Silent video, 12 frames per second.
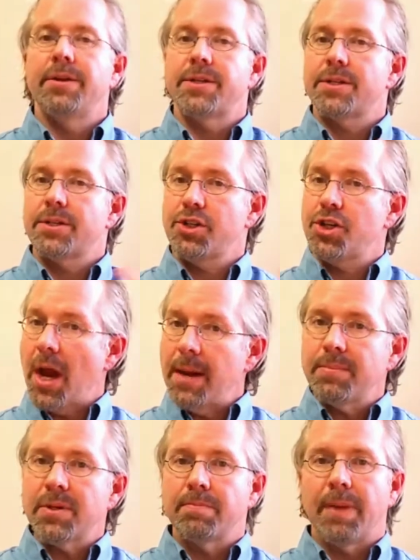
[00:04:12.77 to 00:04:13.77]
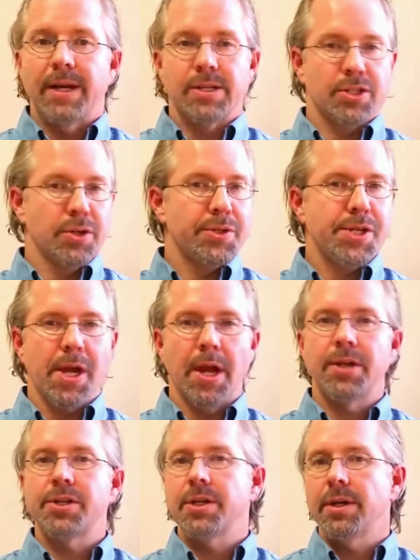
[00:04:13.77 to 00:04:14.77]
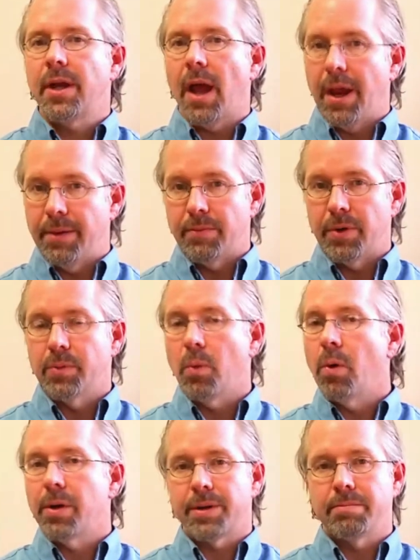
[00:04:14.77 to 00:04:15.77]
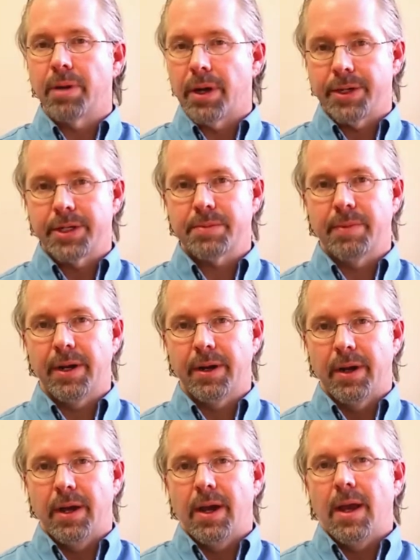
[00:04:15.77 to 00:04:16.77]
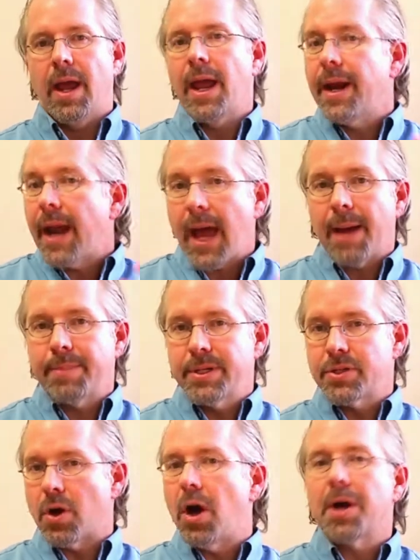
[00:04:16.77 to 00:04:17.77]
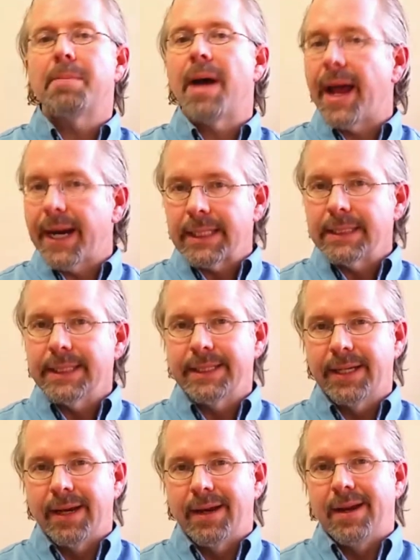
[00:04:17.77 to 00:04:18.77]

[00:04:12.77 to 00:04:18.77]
It's shaped by association and reward and punishment, and it happens automatically,